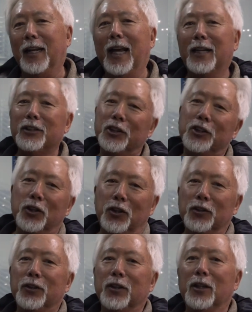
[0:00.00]
actually
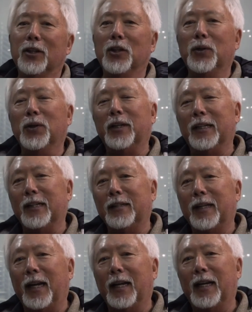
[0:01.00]
showed you the lure in the
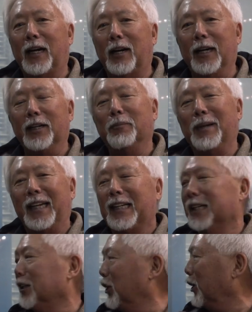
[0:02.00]
tank, how I could make
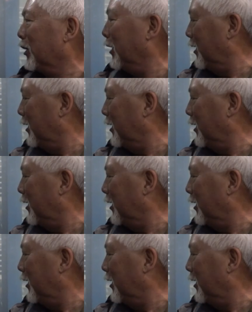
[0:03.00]
it look